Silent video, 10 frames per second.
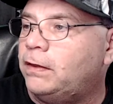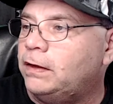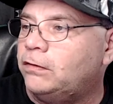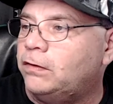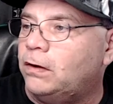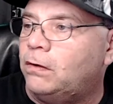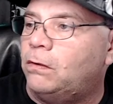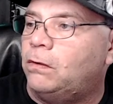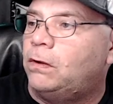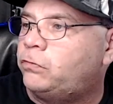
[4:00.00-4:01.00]
these
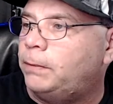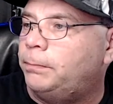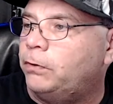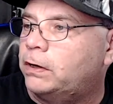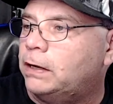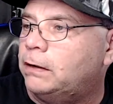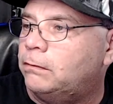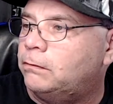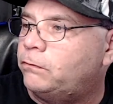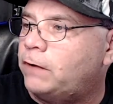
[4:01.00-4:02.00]
little shrimp
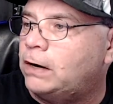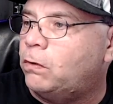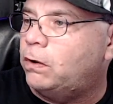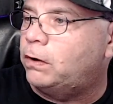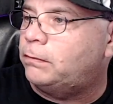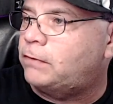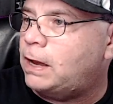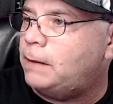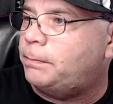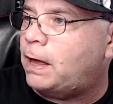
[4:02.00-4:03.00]
looking Rancor
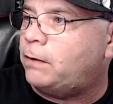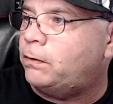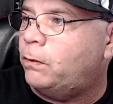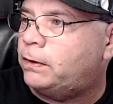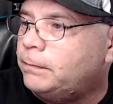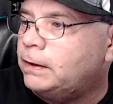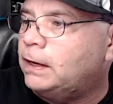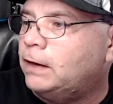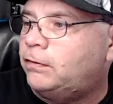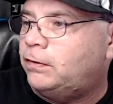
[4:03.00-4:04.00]
type, I don't know what,
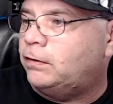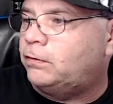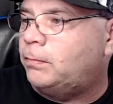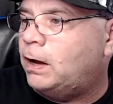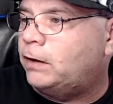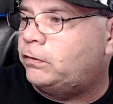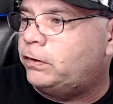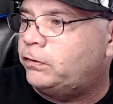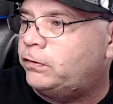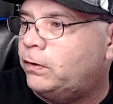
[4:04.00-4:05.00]
against this
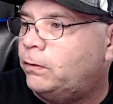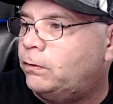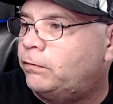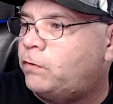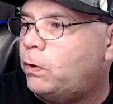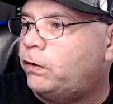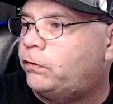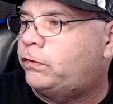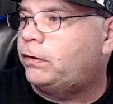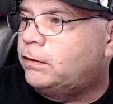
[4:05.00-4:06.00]
monster. So of
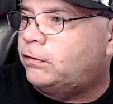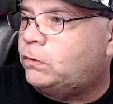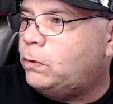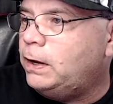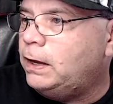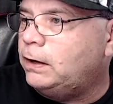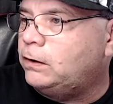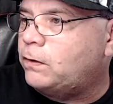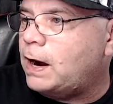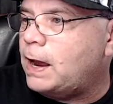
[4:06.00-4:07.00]
course the
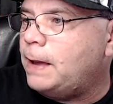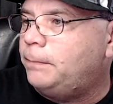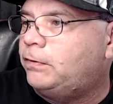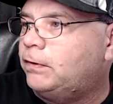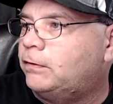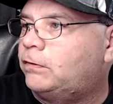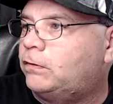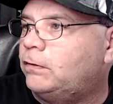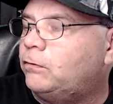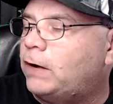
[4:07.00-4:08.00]
squid grabs the
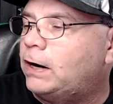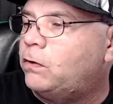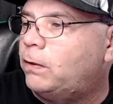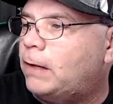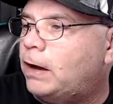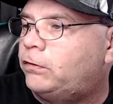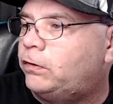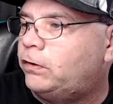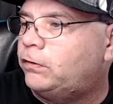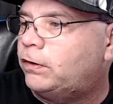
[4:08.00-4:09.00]
Rancor
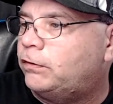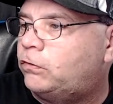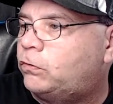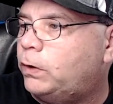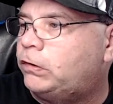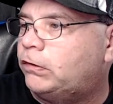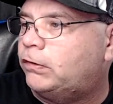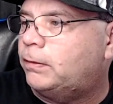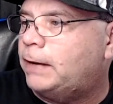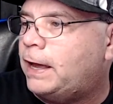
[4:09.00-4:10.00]
monsters and squishes
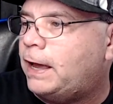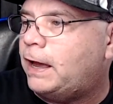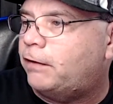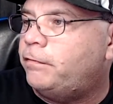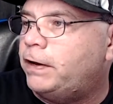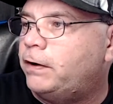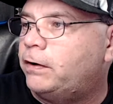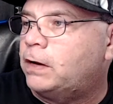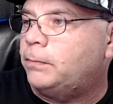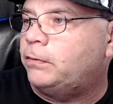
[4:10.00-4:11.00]
them in half.
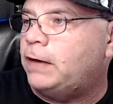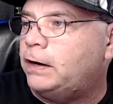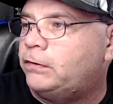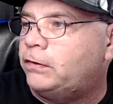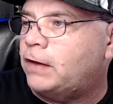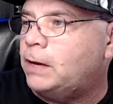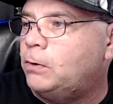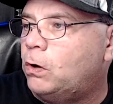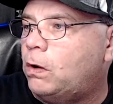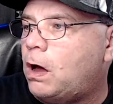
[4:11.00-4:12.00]
Vader comes down, he says, I
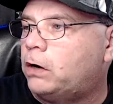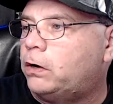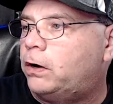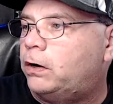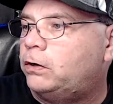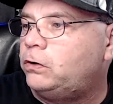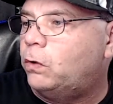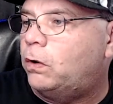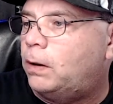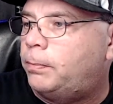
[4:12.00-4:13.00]
am no longer
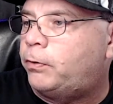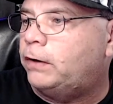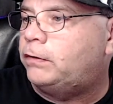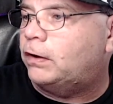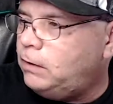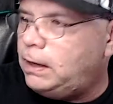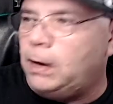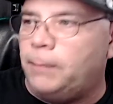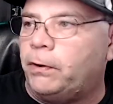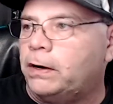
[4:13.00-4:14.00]
your apprentice. The
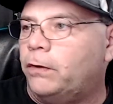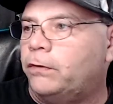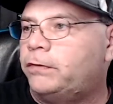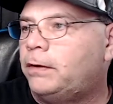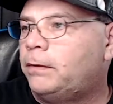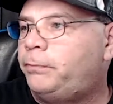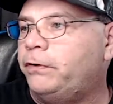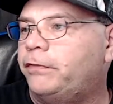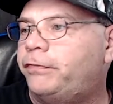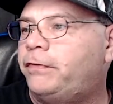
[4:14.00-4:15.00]
Emperor goes,
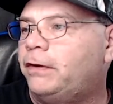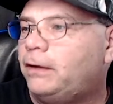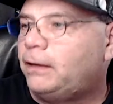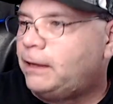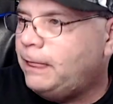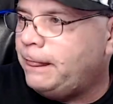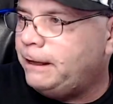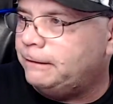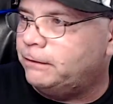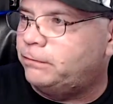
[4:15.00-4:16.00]
poofed.
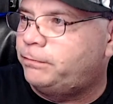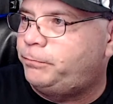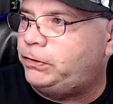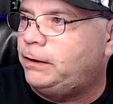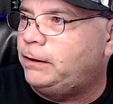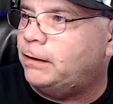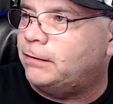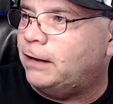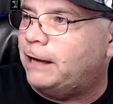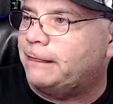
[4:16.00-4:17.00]
And goes,
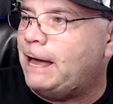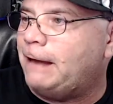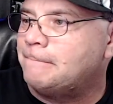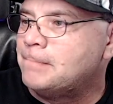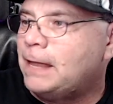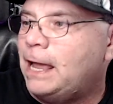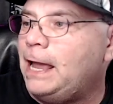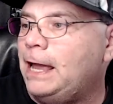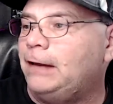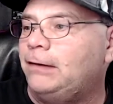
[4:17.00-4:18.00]
does it like that,
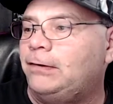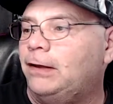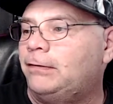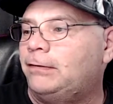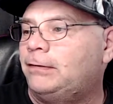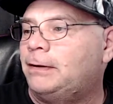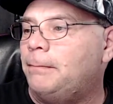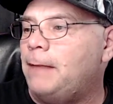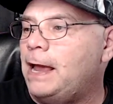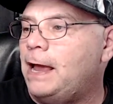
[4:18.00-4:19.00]
and just
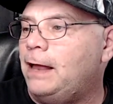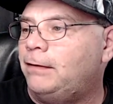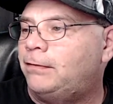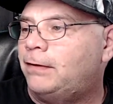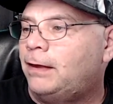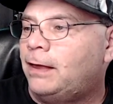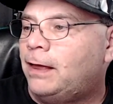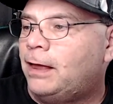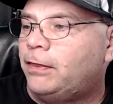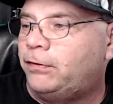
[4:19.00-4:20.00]
commands
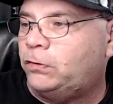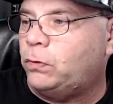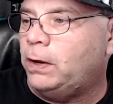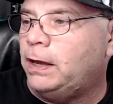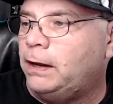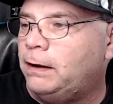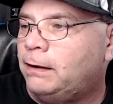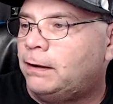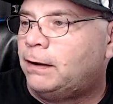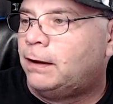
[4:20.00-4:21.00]
the squid
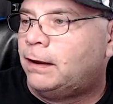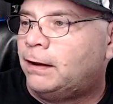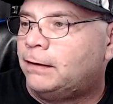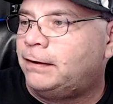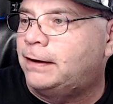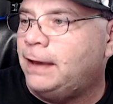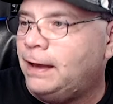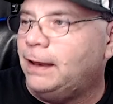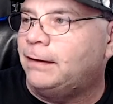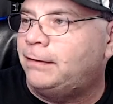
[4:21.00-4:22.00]
to
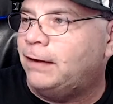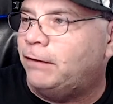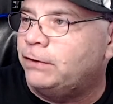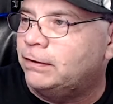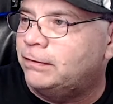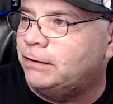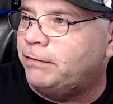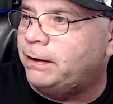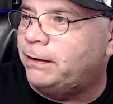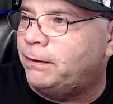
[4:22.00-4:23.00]
kill itself. You can see
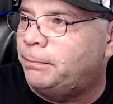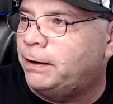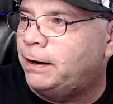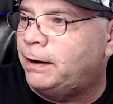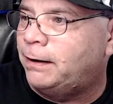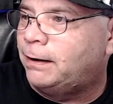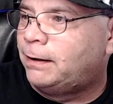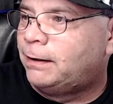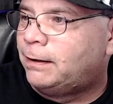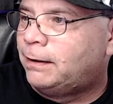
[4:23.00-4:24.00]
Vader up there
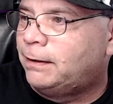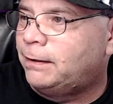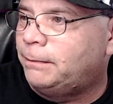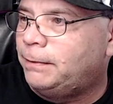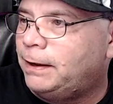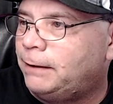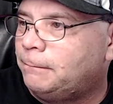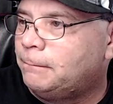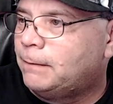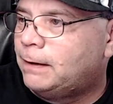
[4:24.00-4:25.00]
a little bit,
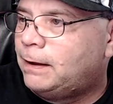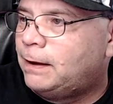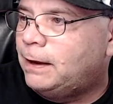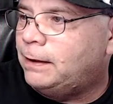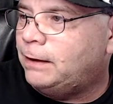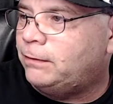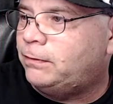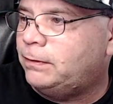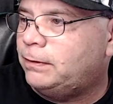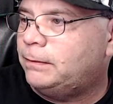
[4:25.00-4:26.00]
and that's